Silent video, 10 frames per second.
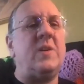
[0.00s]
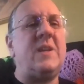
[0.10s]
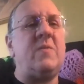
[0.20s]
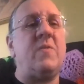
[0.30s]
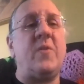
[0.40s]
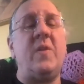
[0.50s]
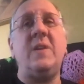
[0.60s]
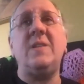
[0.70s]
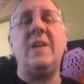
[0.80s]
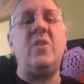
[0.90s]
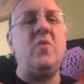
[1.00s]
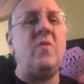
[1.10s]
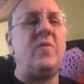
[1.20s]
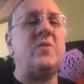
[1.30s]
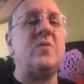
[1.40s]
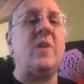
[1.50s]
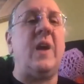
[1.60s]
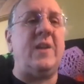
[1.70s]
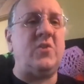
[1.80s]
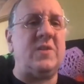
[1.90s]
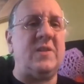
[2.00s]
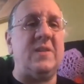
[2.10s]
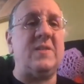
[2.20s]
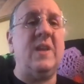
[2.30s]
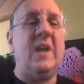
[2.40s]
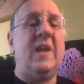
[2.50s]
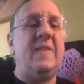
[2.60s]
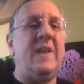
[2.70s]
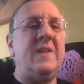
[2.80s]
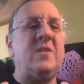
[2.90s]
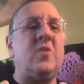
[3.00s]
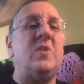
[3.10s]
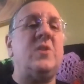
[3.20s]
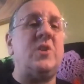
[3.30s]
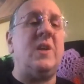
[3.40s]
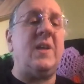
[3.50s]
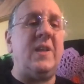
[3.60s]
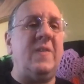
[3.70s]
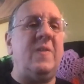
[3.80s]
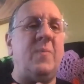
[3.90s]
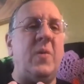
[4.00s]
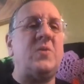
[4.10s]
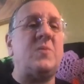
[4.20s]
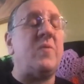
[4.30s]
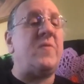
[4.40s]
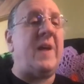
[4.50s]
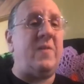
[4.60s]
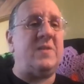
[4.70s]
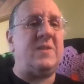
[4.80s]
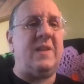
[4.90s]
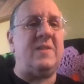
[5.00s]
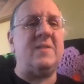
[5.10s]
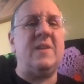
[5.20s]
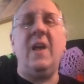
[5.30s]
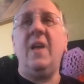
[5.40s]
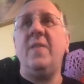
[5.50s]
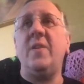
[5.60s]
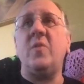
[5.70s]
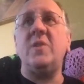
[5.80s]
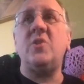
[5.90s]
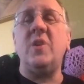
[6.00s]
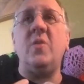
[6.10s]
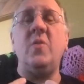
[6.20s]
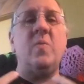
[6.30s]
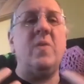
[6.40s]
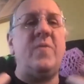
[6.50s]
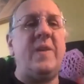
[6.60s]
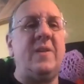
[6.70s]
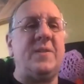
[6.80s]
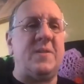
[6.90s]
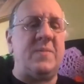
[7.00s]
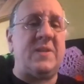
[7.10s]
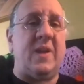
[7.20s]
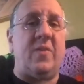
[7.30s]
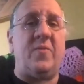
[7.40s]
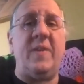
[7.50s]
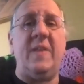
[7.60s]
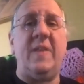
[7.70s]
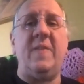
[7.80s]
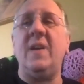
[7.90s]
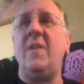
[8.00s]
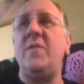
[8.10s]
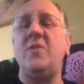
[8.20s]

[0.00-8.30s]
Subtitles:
referring to the universal consciousness that is Krishna in the most profound sense, the Krishna who reveals himself in the 11th